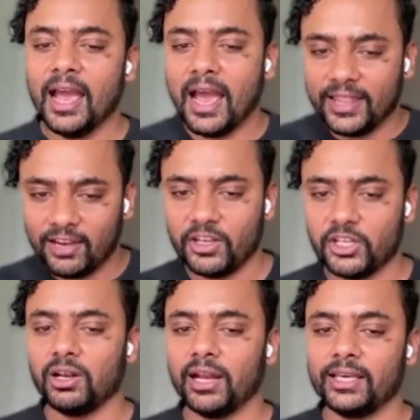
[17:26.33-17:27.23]
And then
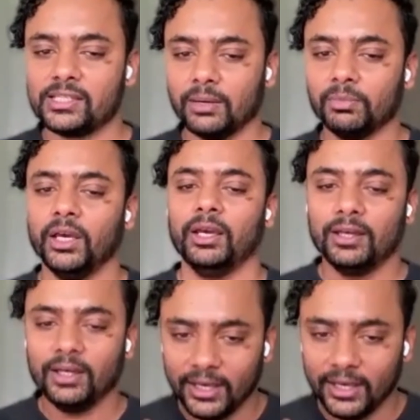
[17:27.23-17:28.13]
when you like something,
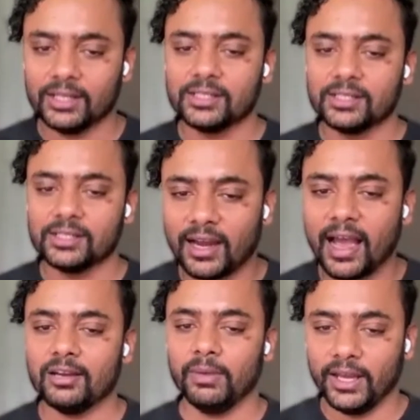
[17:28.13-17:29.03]
start
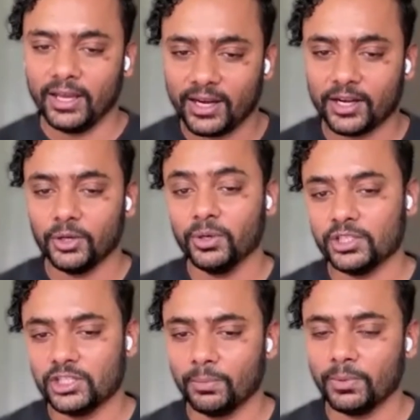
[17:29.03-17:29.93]
animating it and
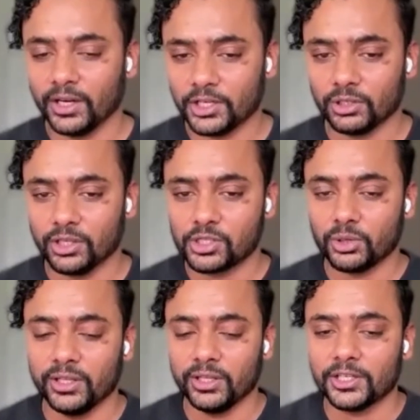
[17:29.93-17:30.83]
going deeper into the
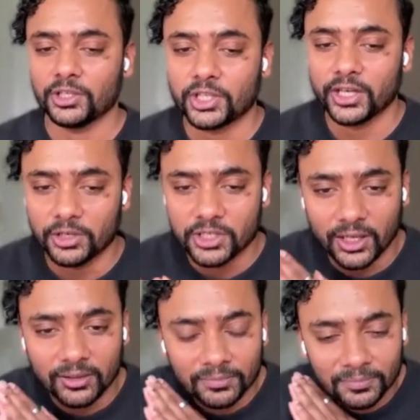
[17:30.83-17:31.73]
story that you're trying to
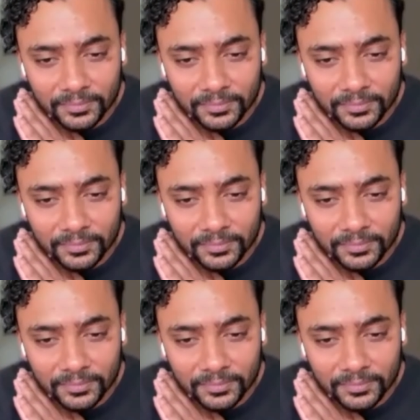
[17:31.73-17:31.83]
tell.